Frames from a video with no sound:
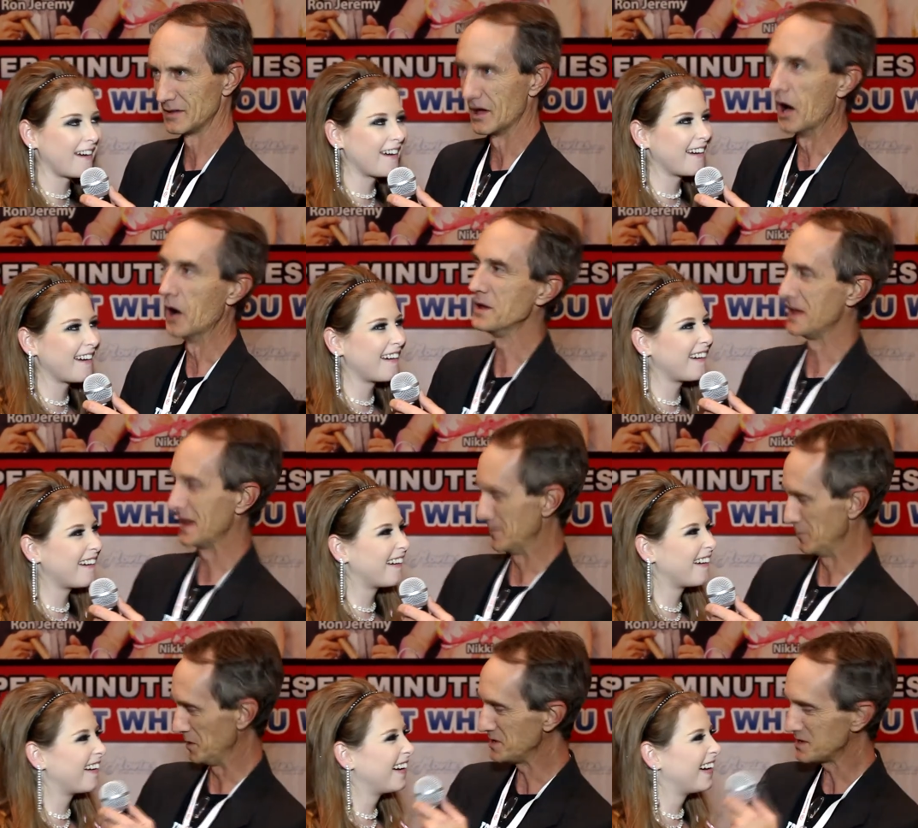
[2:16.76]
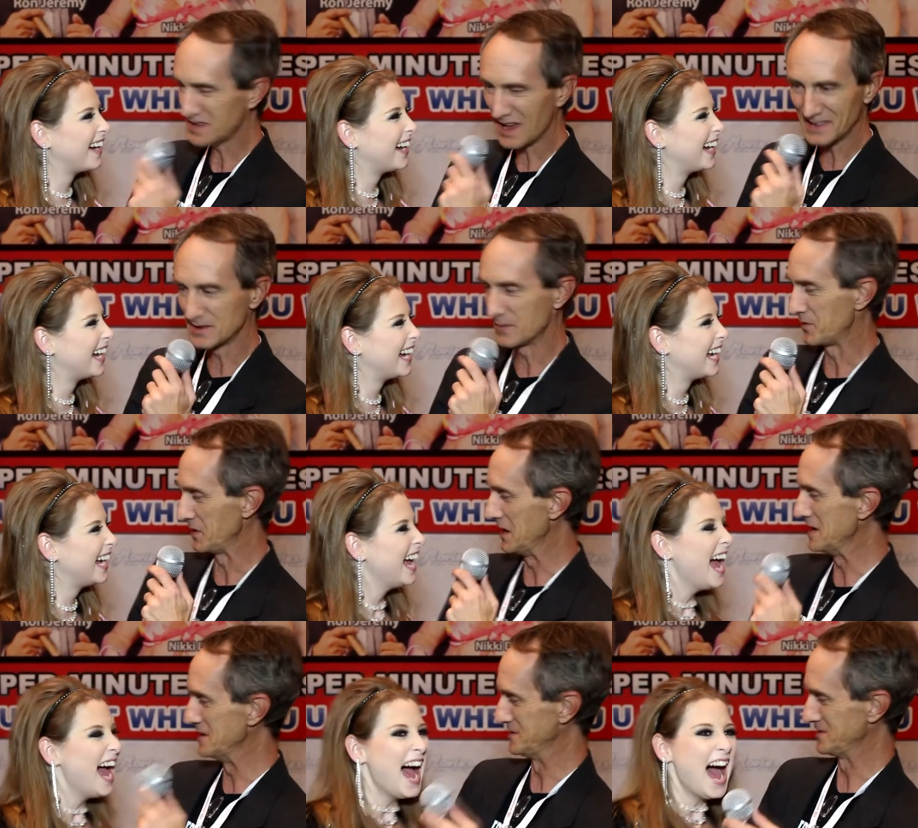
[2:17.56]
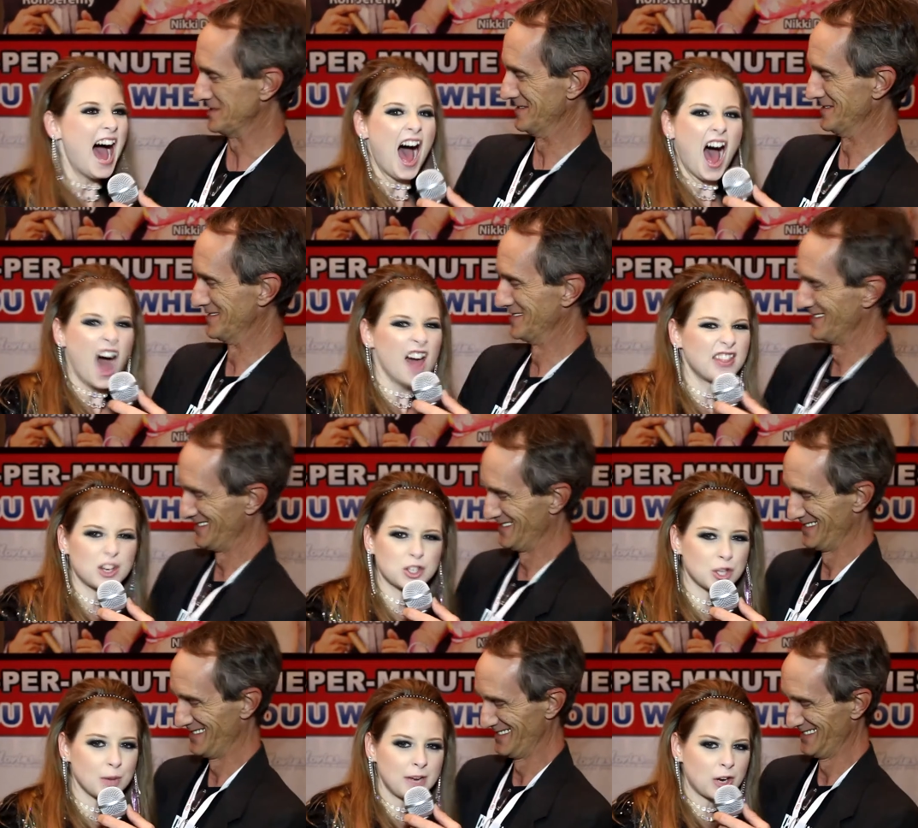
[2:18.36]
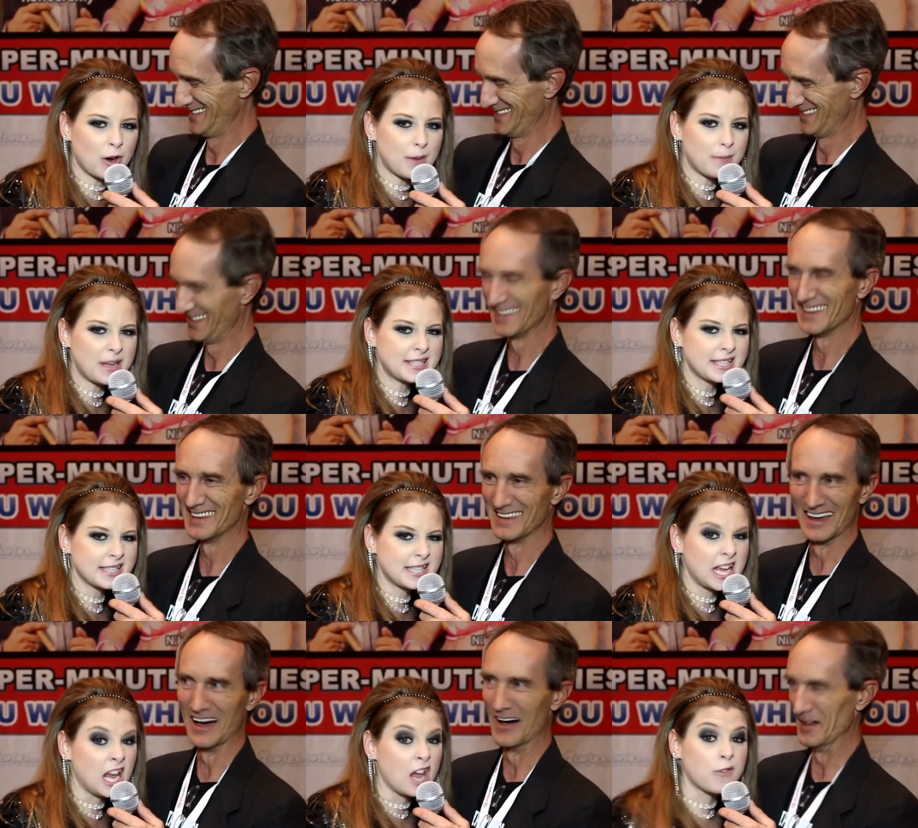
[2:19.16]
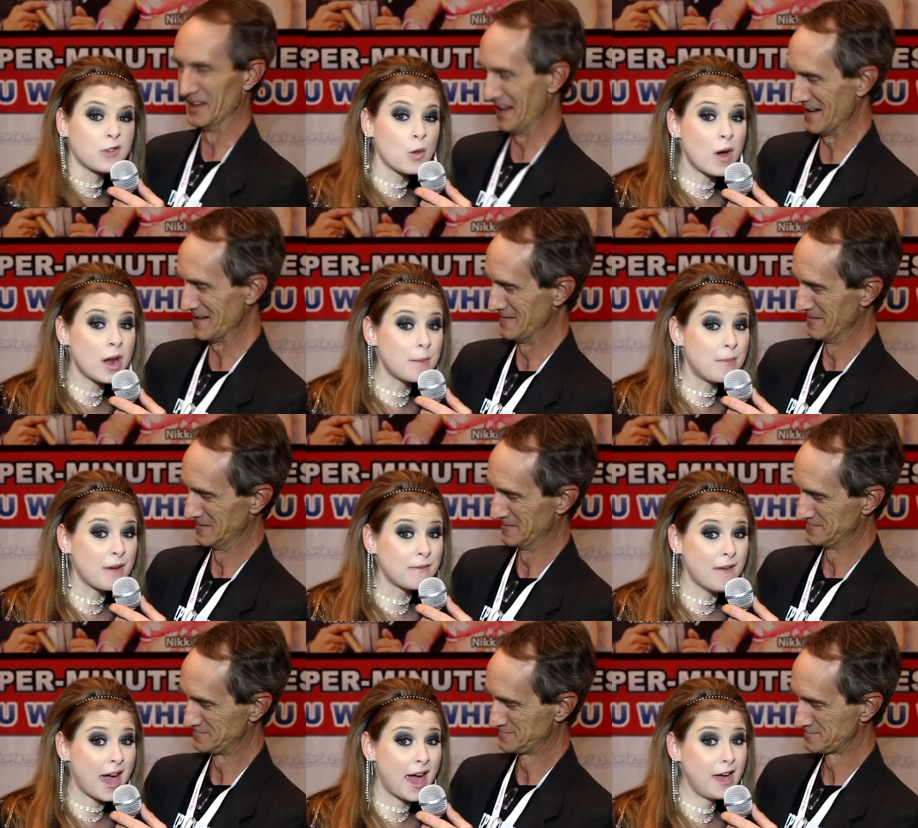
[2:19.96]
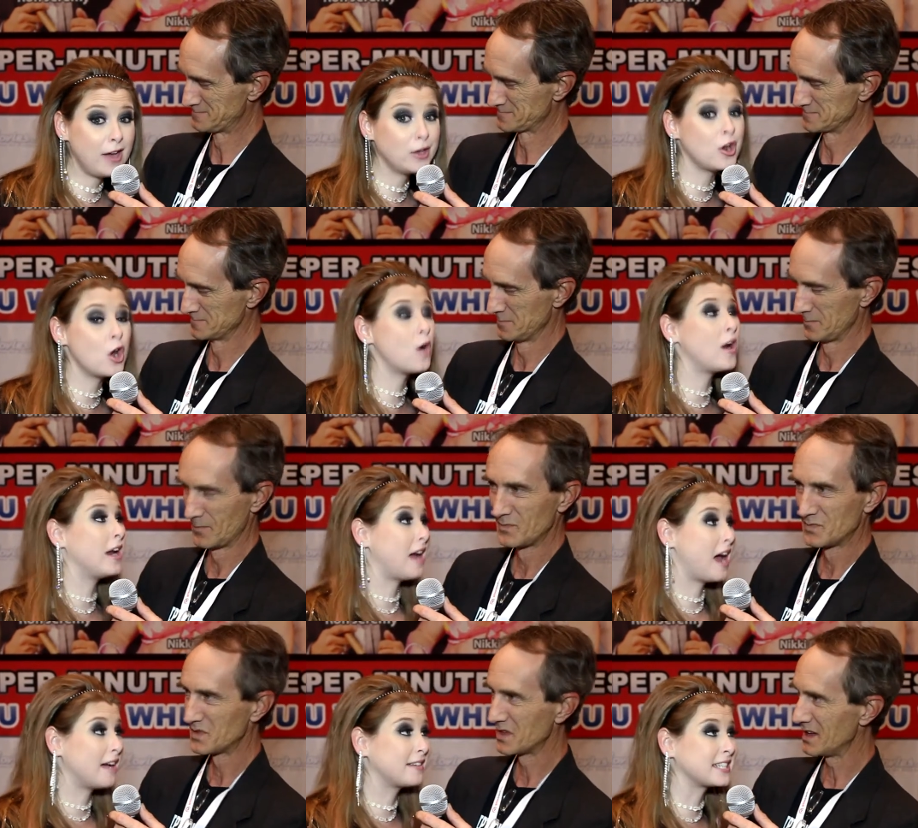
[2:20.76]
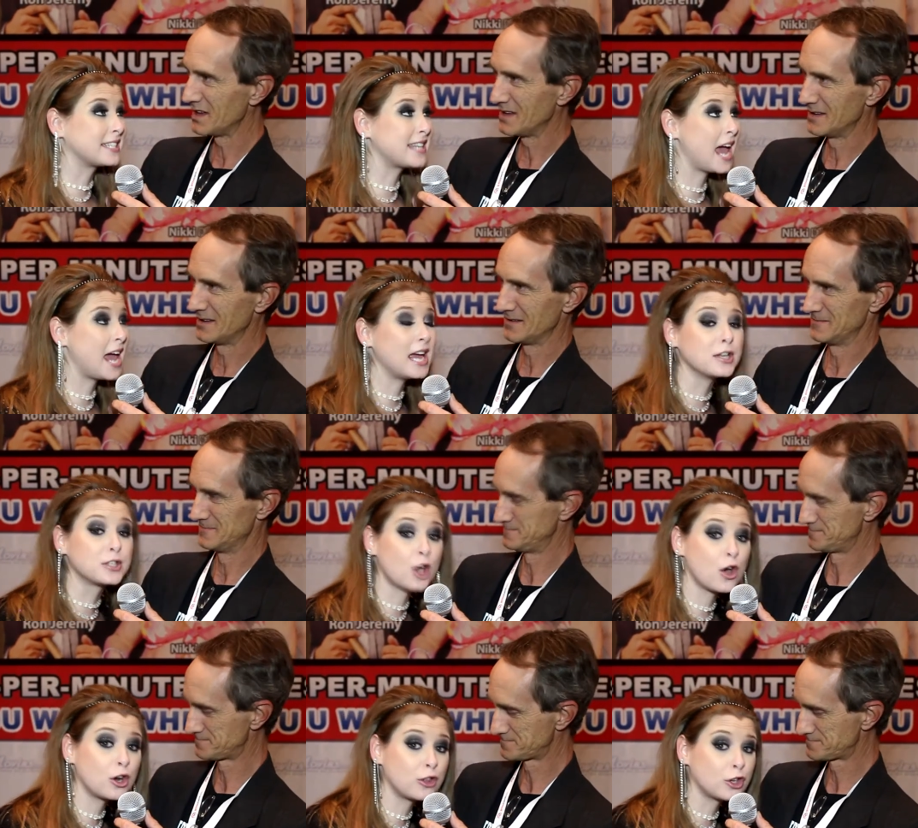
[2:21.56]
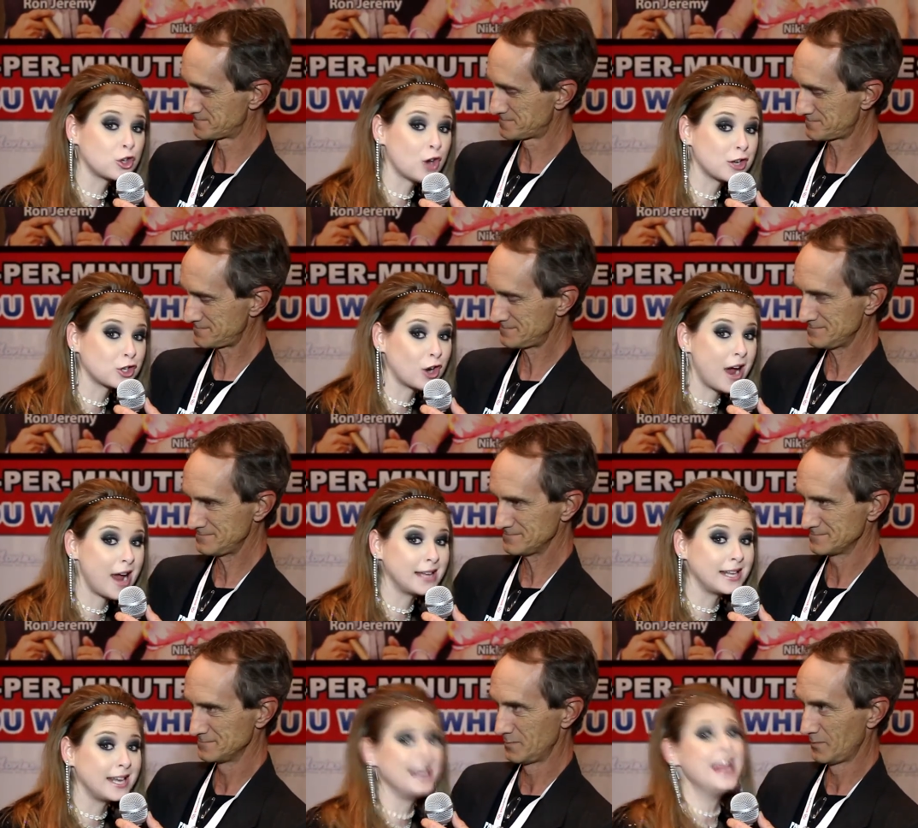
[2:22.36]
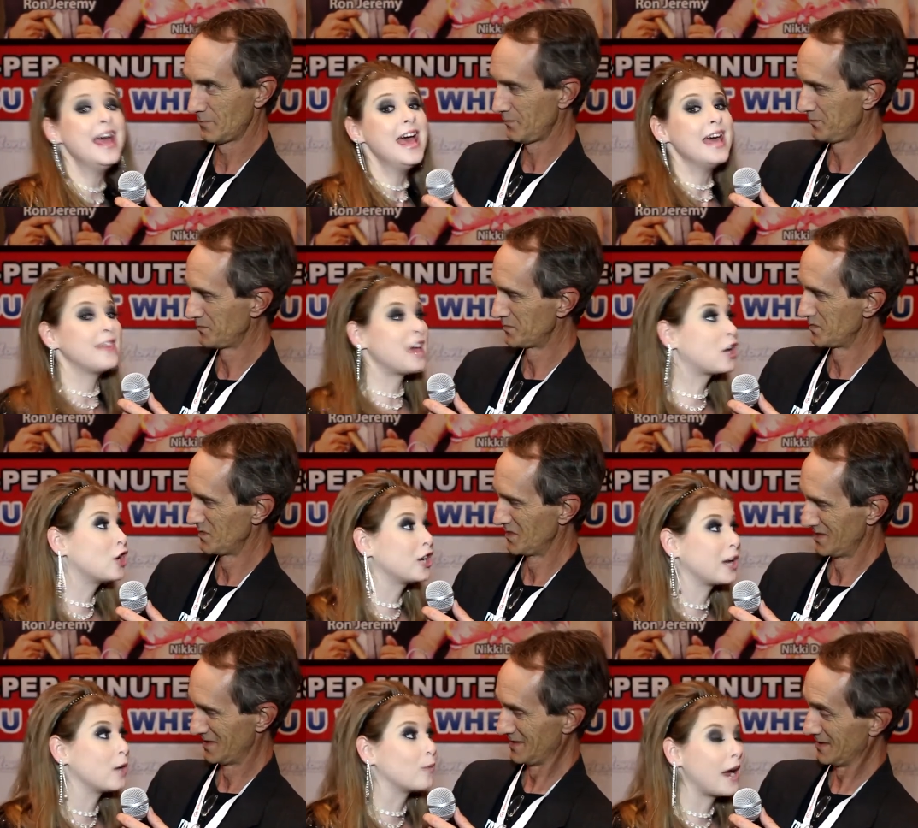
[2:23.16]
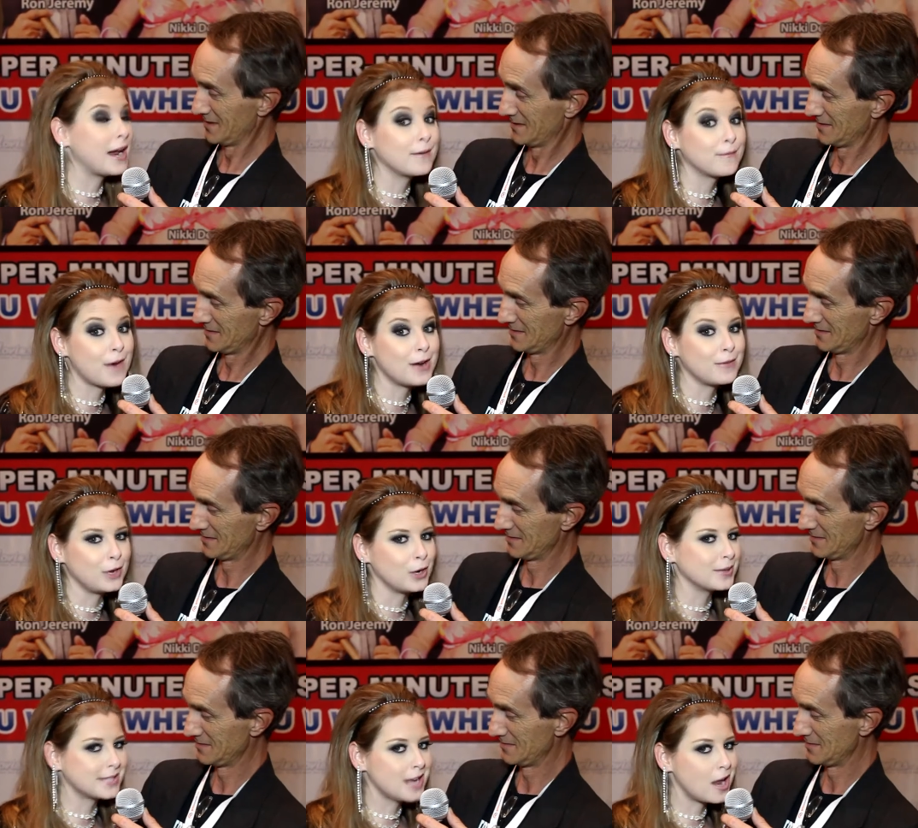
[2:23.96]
Speaker 1: Oh yeah, we just had some for lunch.
Speaker 2: There's so many great places to eat. Oh, if you yeah. want a buffet, you know what I have to say is go to the Treasure Island. They cook it right in front of you. It's